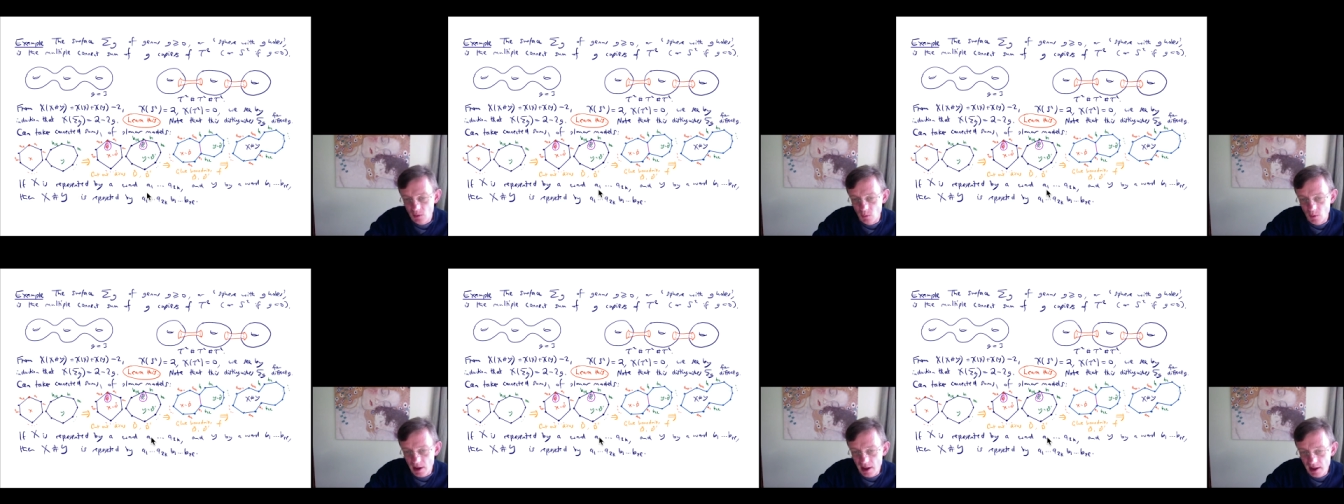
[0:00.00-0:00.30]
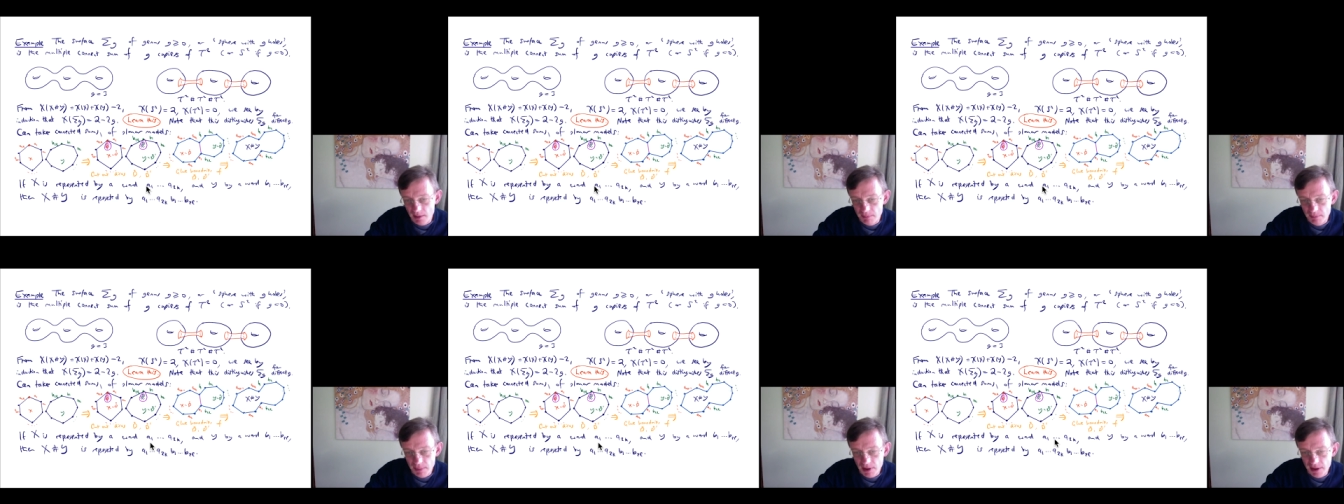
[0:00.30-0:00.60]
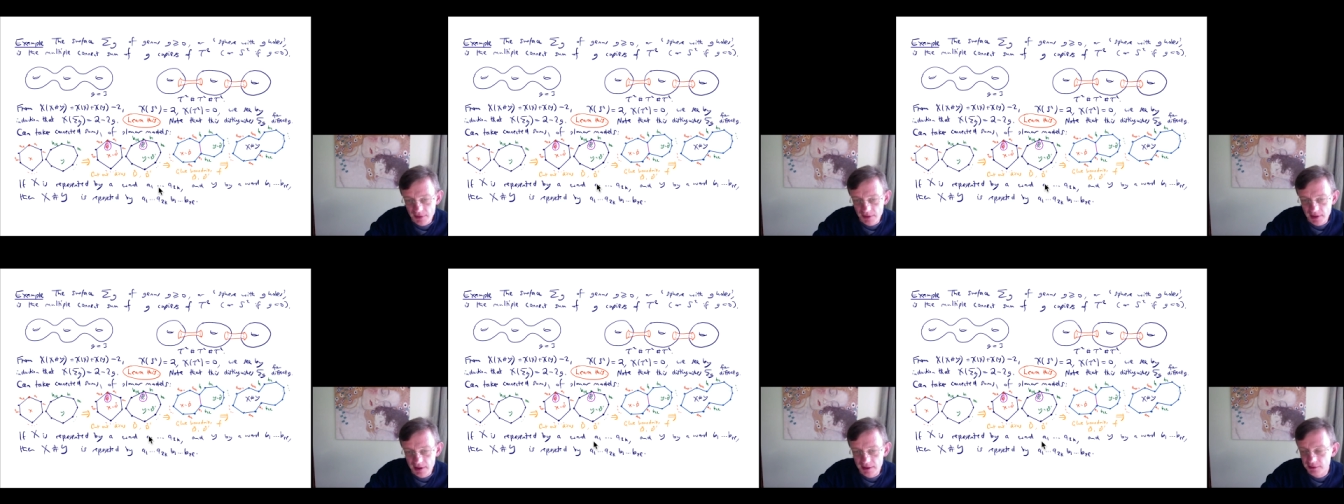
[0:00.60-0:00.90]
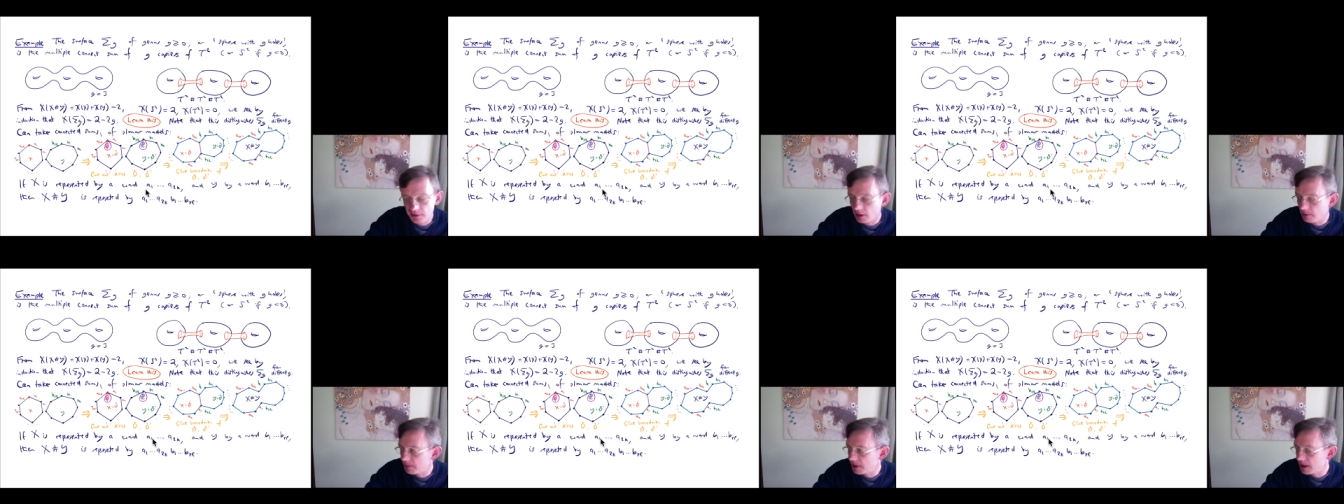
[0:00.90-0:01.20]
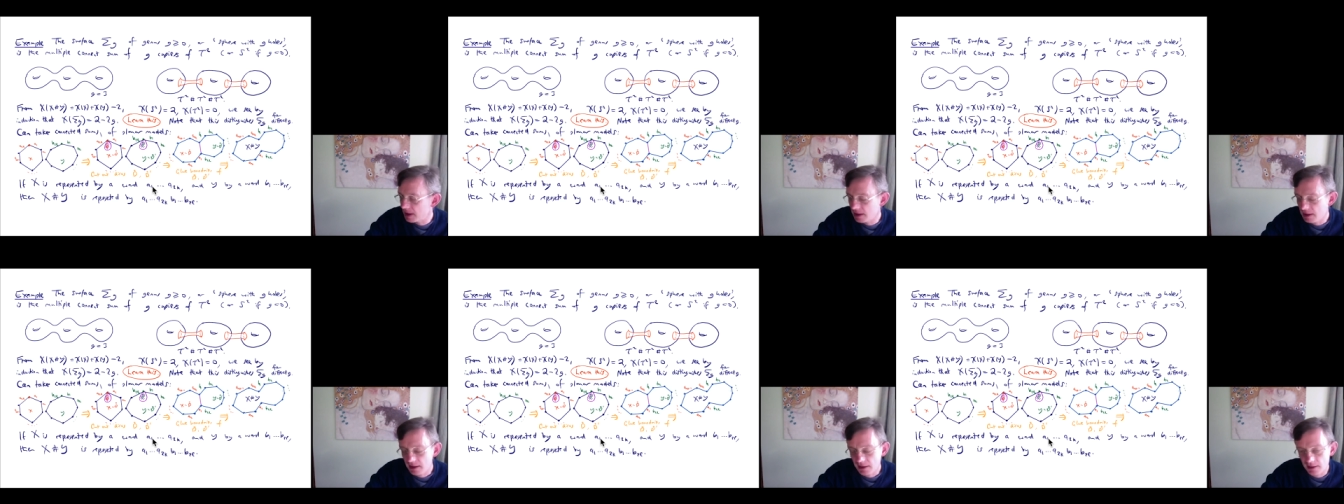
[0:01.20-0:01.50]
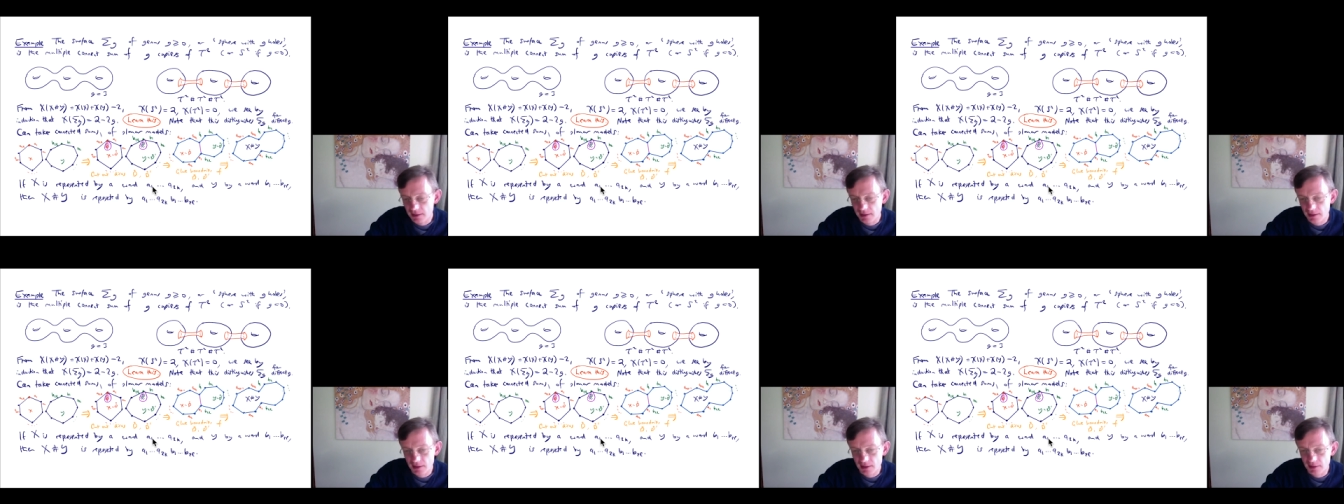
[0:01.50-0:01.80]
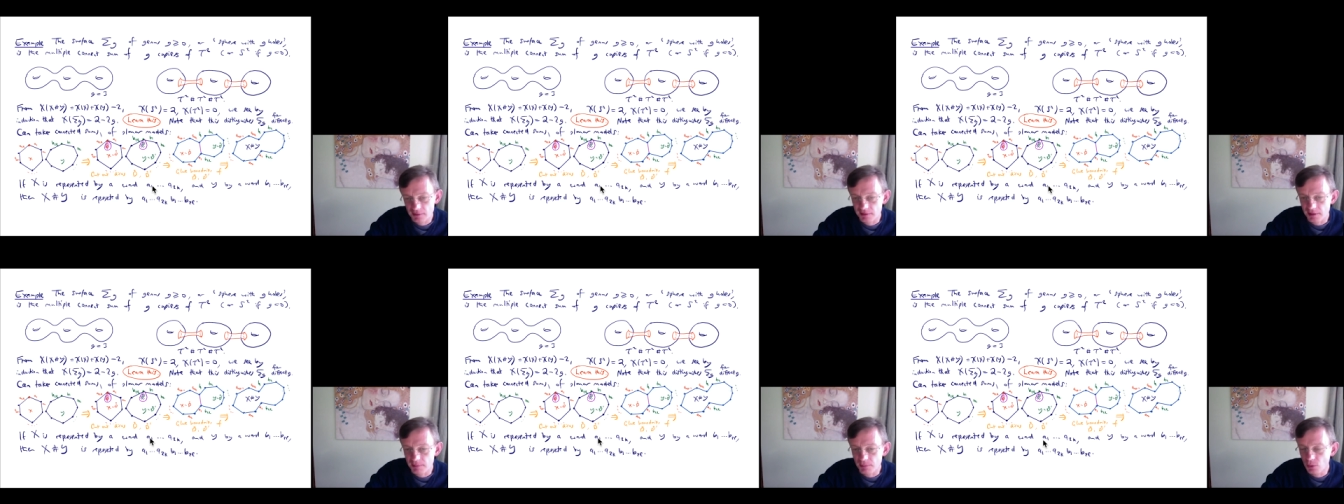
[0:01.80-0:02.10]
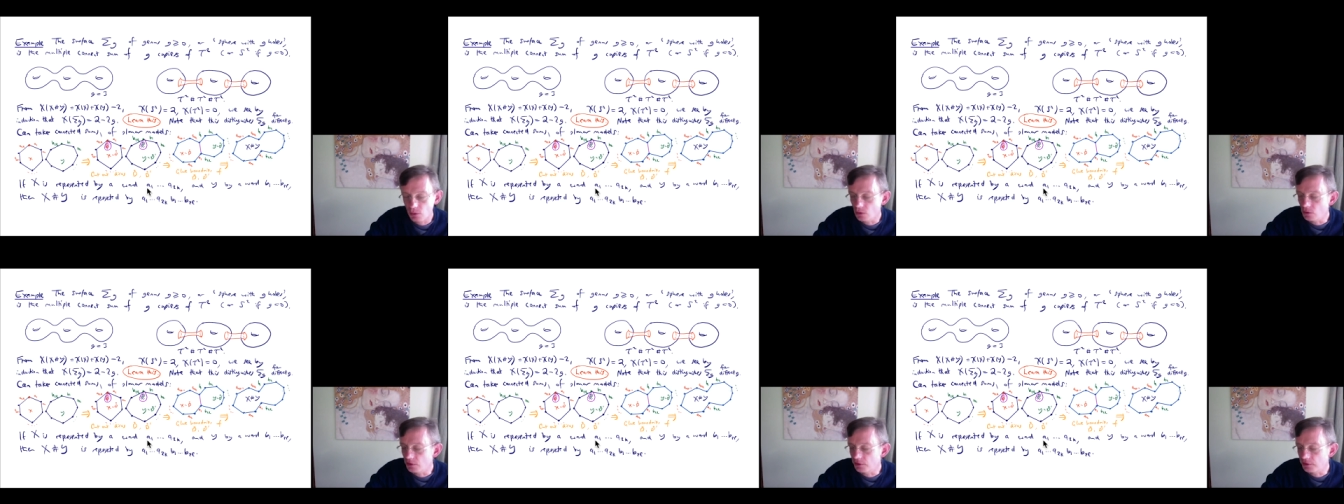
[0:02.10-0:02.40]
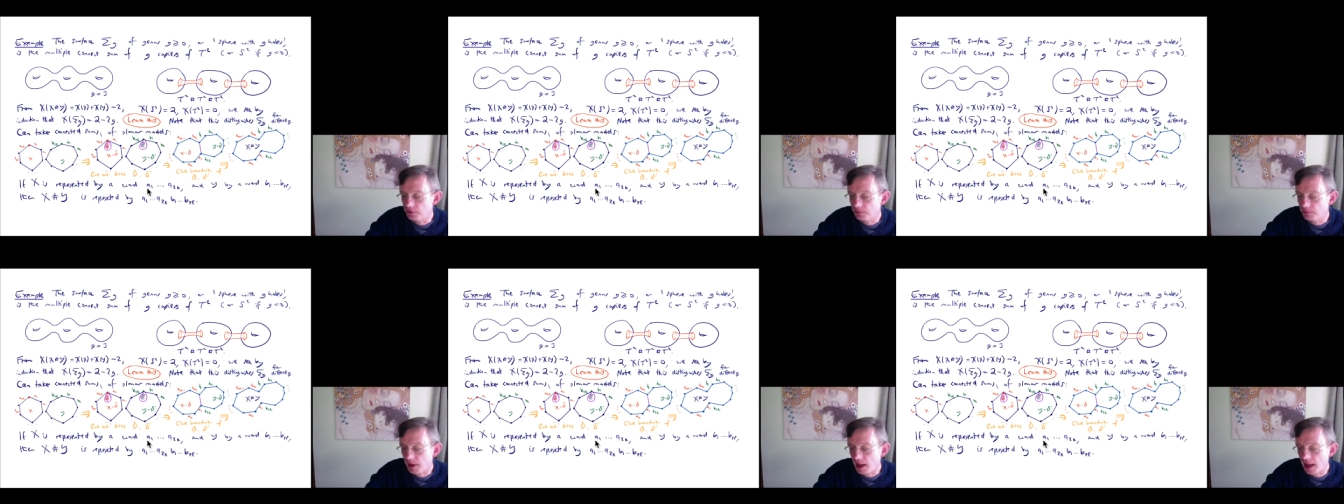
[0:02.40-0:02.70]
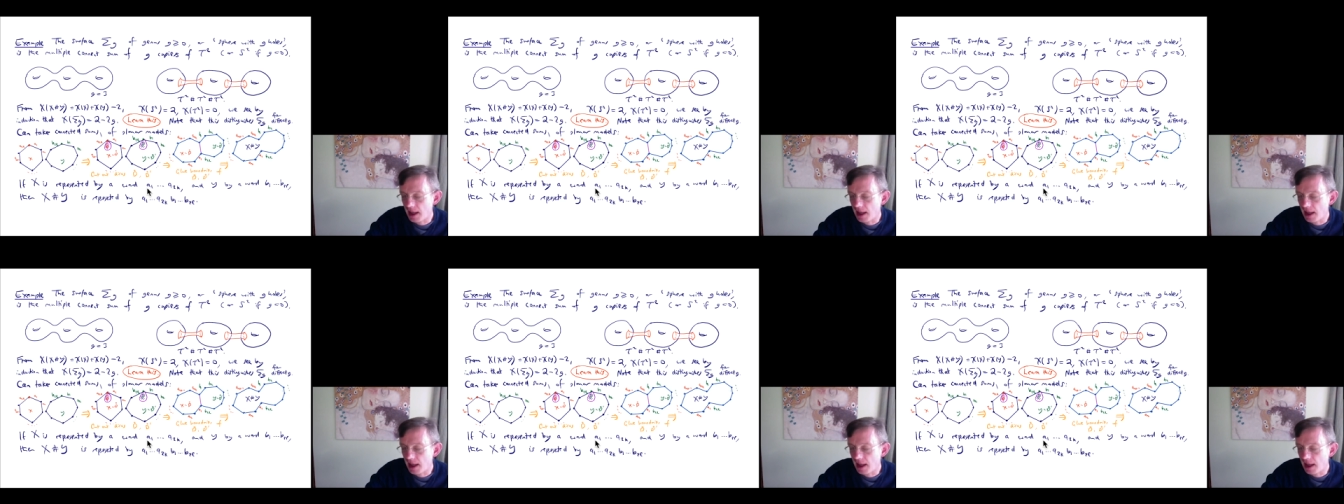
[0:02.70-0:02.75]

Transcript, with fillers: where by these I mean symbols